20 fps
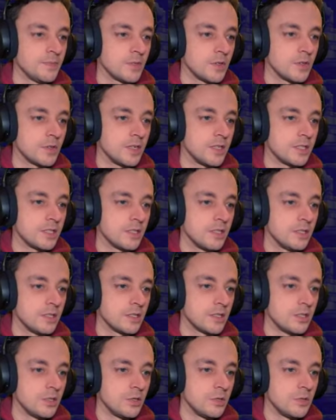Alright,
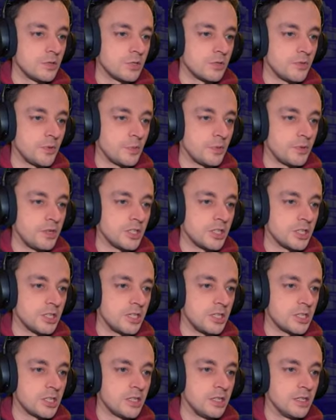loads of
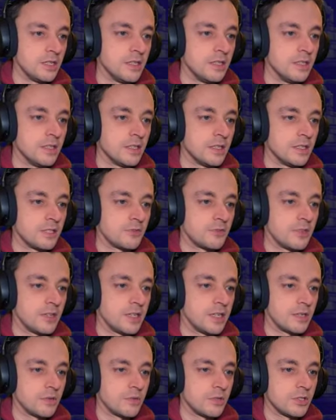appreciation. Let's find
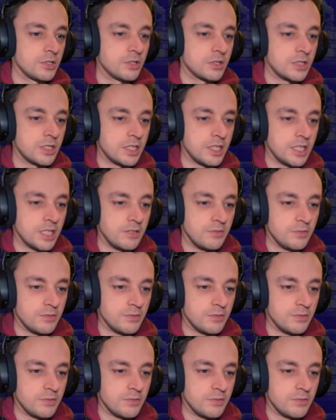out what he's got to say for